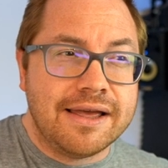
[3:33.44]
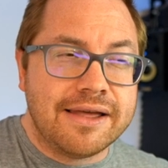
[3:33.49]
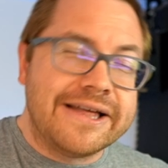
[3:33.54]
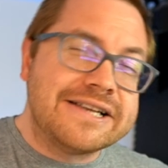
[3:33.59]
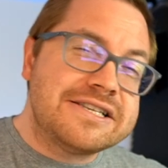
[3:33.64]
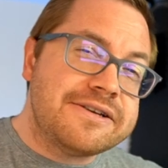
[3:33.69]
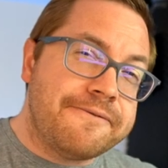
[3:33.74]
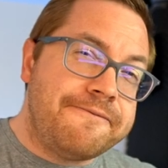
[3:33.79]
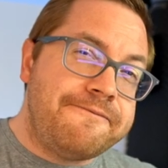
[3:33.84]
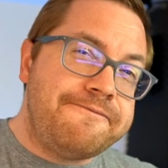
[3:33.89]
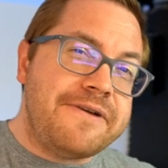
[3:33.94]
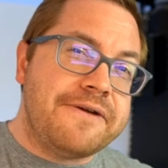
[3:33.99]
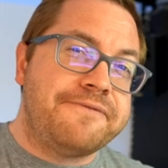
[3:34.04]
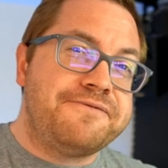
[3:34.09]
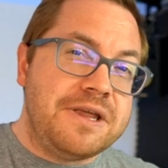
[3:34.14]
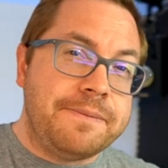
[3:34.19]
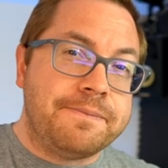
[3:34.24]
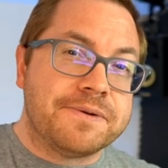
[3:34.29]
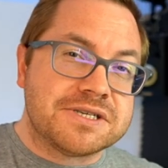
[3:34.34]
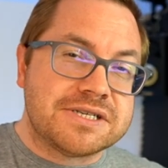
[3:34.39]
That's at
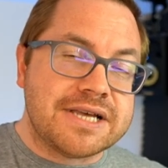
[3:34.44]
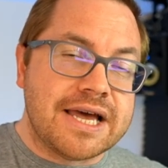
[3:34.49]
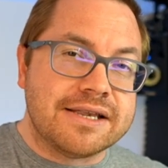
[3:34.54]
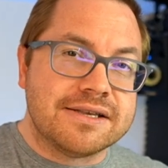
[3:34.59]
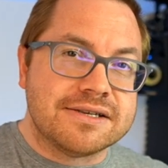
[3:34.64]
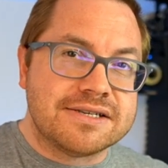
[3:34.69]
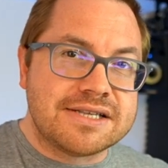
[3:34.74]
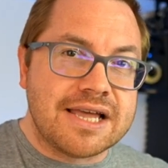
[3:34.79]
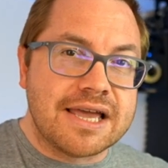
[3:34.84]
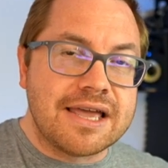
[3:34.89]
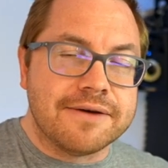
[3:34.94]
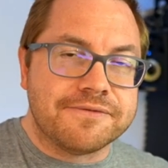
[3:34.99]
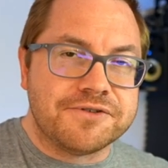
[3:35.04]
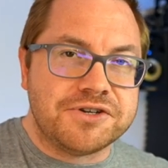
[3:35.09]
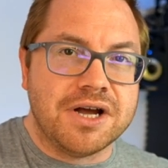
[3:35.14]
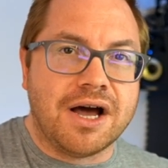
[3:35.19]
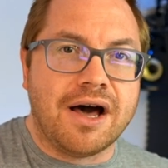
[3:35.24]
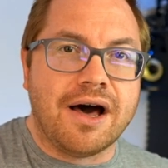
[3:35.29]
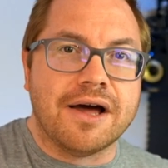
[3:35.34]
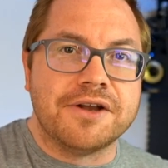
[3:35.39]
50% state of
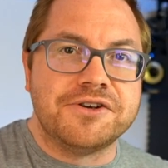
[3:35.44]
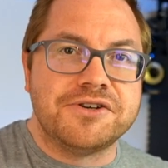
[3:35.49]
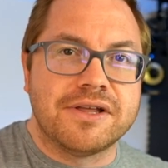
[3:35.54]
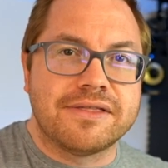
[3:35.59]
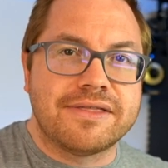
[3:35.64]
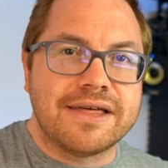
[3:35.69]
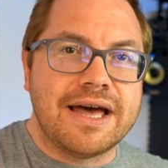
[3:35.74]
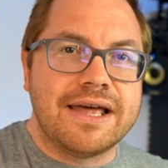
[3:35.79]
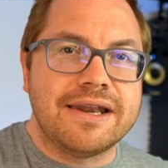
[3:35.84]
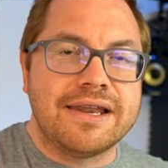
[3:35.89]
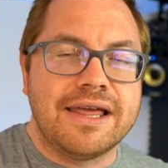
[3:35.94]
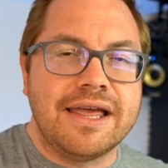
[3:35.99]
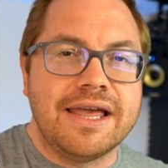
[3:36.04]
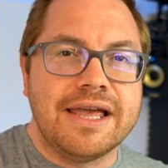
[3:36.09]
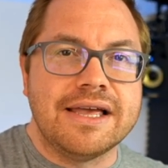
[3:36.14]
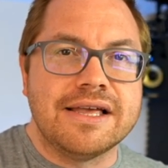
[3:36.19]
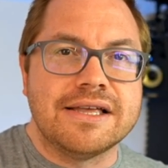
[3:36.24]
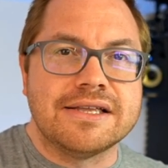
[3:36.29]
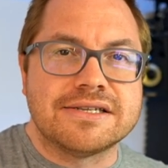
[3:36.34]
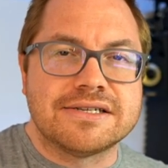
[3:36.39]
charge. That
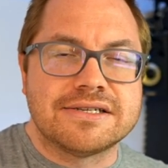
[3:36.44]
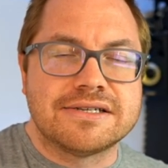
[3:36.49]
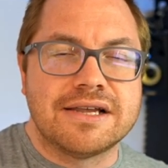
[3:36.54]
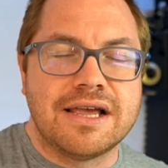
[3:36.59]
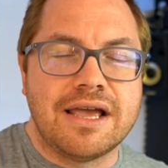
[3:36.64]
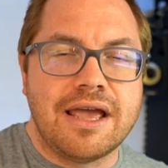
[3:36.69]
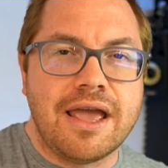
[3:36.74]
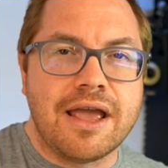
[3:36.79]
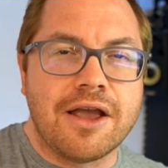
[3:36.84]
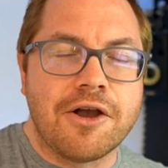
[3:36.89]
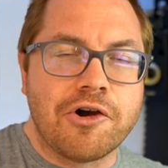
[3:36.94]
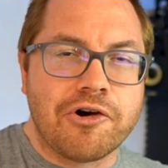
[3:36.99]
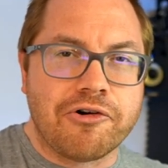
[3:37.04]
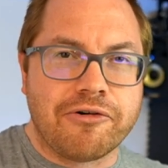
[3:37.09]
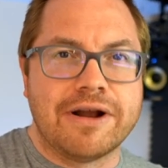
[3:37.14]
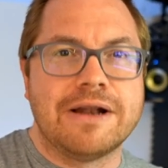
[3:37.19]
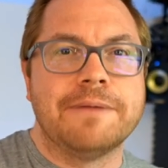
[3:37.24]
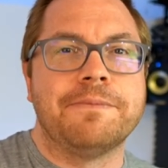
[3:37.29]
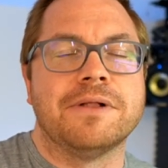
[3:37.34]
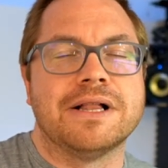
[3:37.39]
is
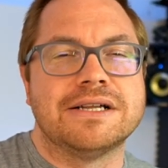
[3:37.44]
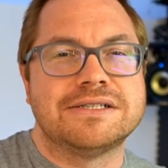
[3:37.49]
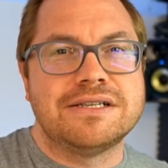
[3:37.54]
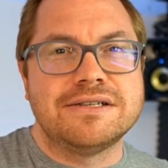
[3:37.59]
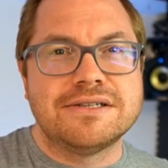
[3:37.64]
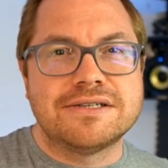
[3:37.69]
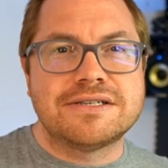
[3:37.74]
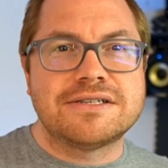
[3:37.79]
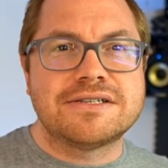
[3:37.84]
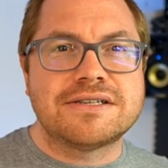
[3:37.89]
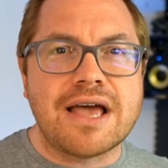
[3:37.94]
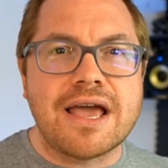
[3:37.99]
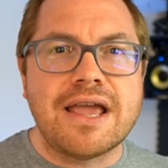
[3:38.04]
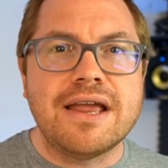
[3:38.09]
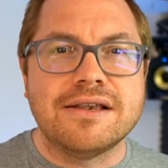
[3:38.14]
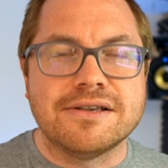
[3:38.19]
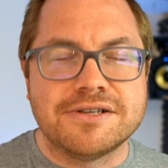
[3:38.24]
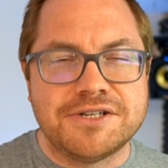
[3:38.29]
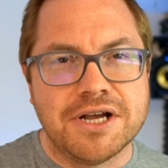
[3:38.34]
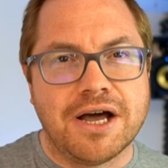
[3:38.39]
incredible. That's
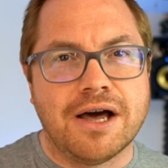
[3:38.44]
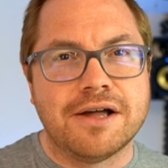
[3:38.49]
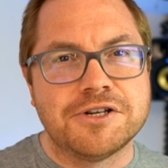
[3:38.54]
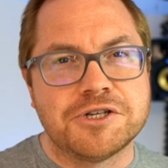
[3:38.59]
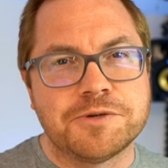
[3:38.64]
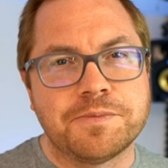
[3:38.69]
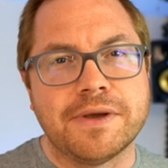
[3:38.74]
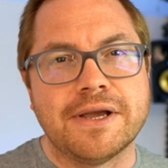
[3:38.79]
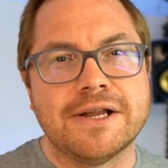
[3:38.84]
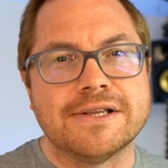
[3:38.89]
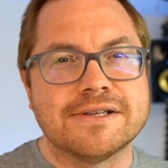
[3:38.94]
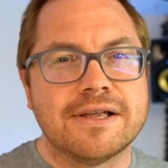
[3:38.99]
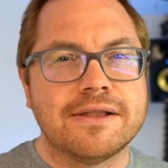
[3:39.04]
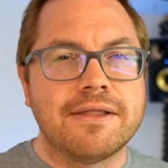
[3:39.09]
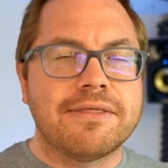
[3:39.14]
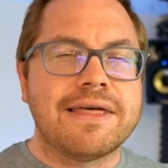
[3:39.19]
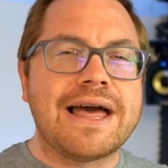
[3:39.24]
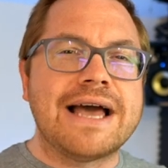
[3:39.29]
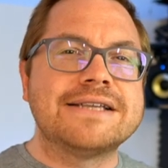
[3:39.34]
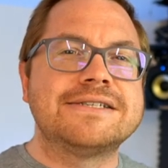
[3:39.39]
insane charge speeds.
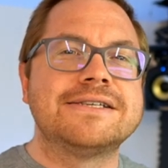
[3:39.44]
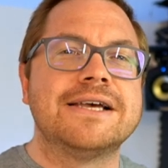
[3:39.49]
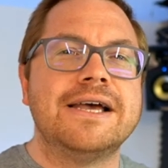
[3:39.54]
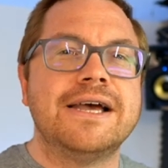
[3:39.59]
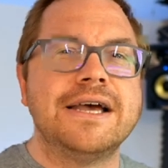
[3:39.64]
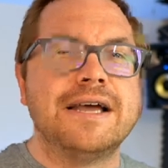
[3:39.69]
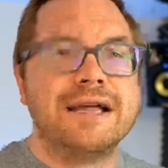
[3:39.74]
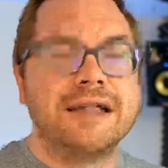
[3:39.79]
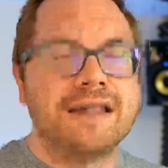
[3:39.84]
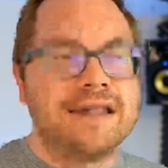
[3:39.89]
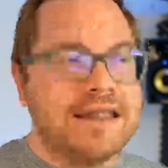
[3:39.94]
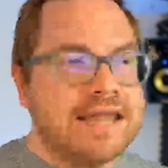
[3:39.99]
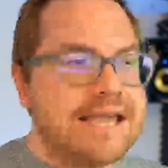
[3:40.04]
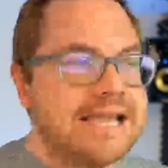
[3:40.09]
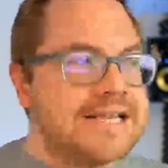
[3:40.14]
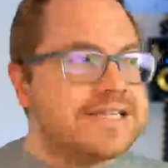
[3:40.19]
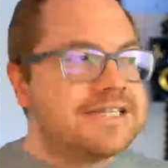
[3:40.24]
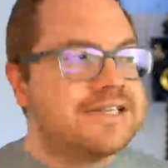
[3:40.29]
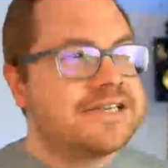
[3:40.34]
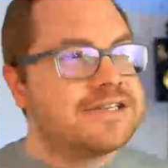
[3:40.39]
And that
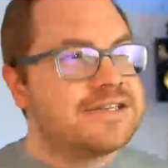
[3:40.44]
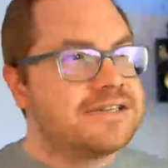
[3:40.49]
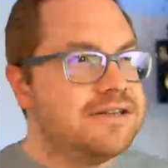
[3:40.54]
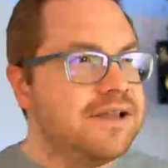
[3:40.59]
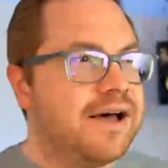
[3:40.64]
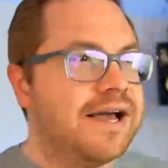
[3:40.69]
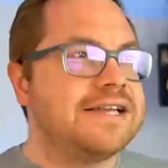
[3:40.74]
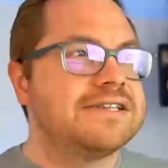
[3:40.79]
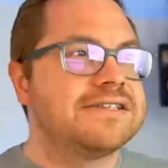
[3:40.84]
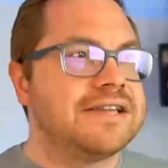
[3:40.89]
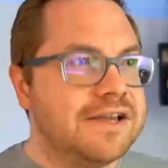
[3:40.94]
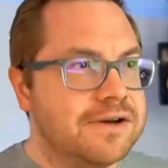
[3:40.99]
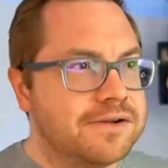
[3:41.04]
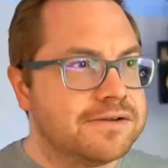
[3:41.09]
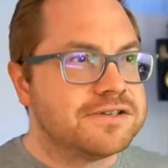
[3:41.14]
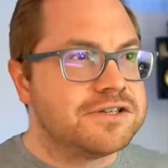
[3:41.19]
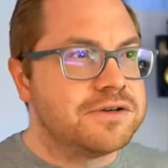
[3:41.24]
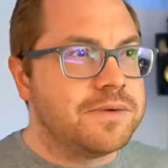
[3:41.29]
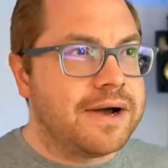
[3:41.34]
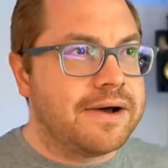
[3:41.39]
leads us nicely
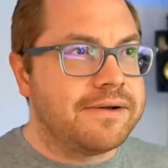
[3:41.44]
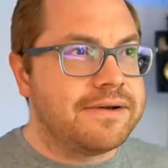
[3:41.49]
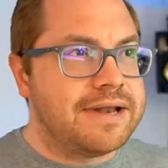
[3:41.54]
on to our